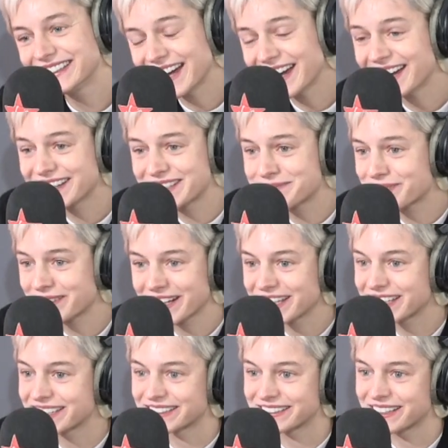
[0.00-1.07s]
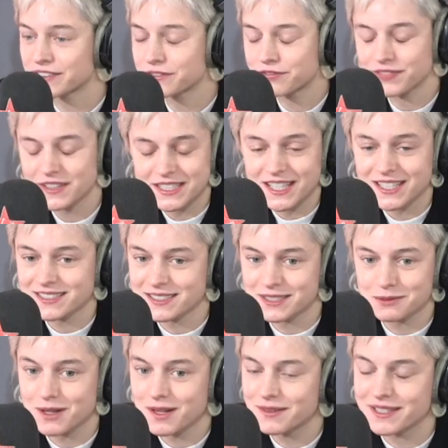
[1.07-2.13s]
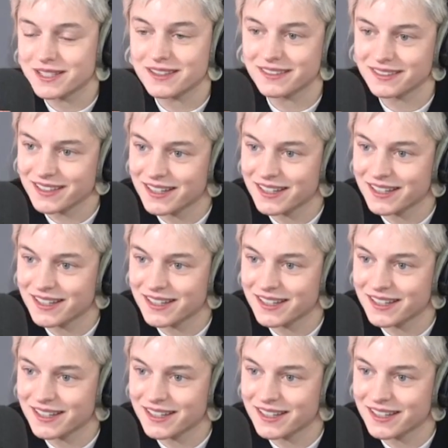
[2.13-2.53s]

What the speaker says: Yeah, he's brilliant and fantastic to work with.